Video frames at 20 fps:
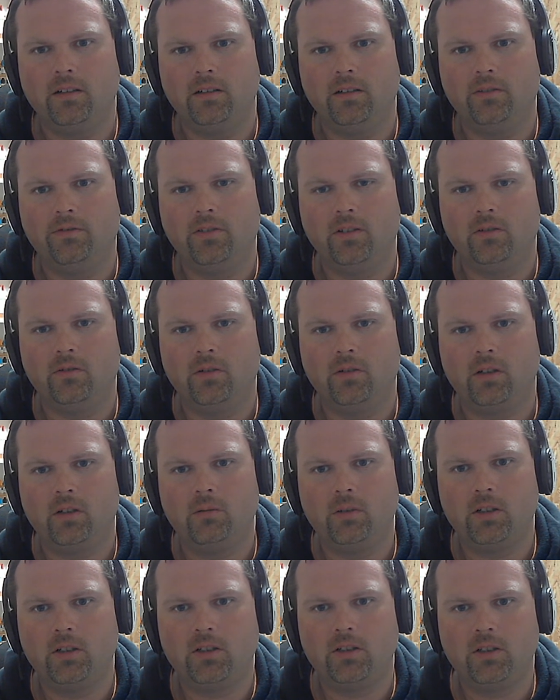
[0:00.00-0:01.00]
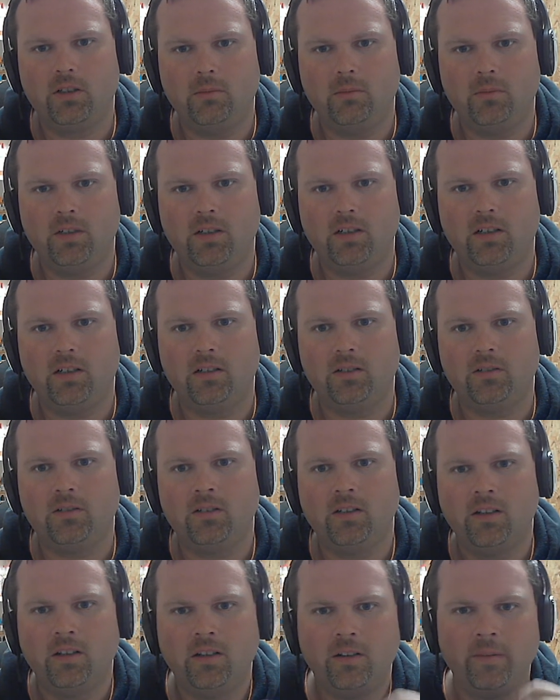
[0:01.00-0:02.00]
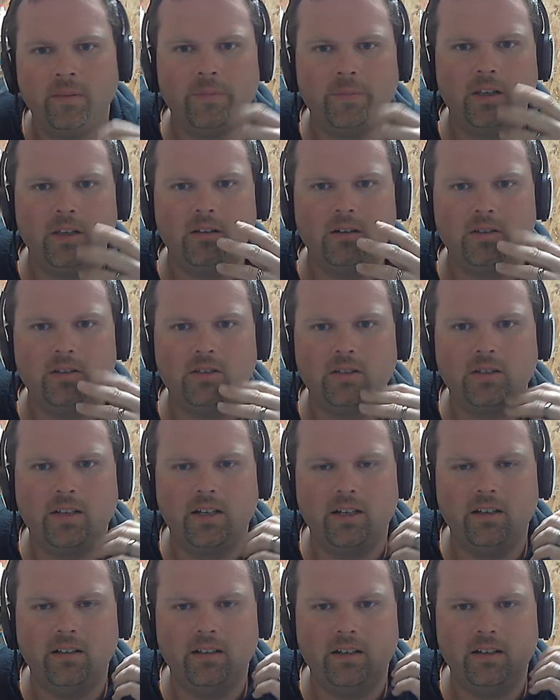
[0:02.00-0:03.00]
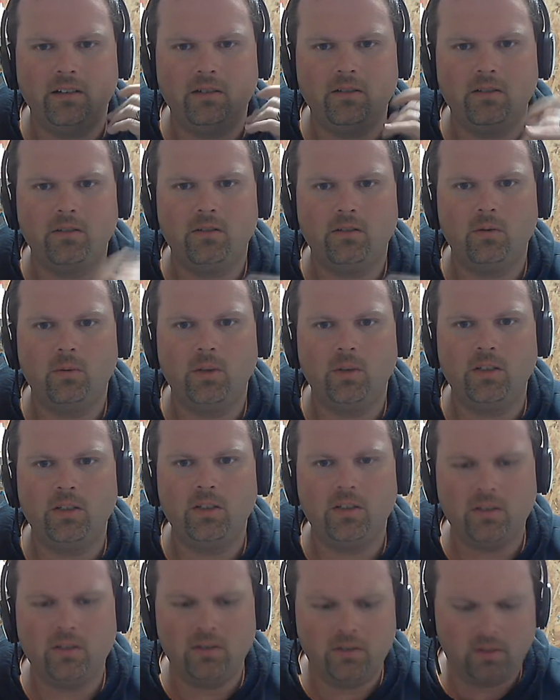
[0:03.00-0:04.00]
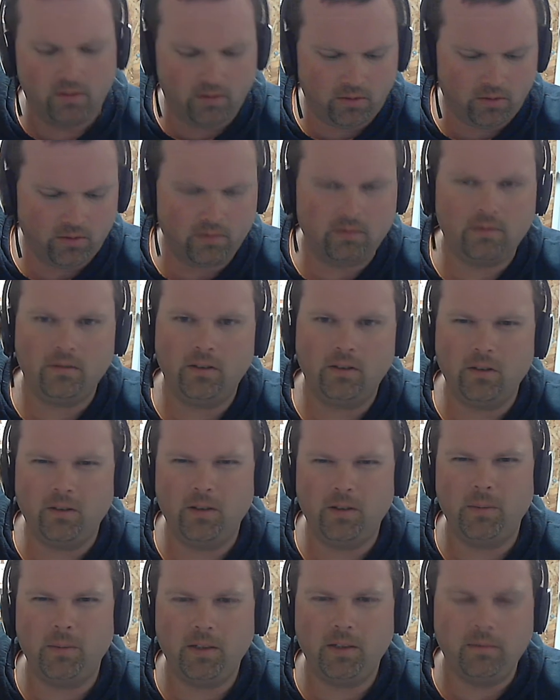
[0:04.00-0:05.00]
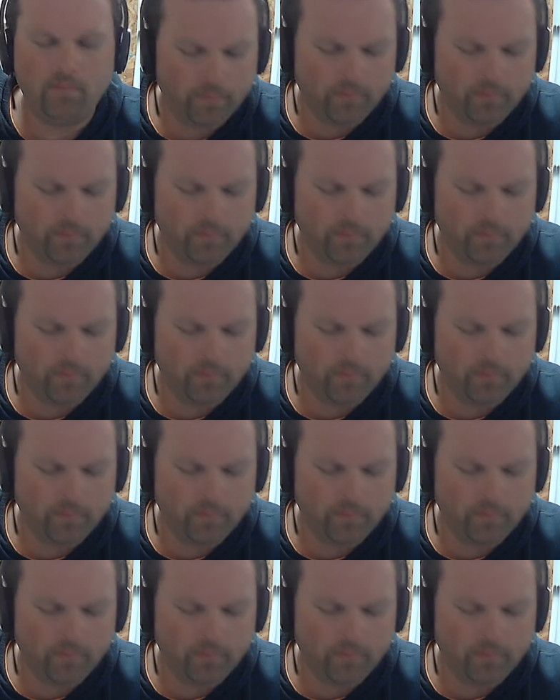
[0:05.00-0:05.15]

Flavor Rich Cinnamon does. You know, just kind of like twinges. You know what I mean?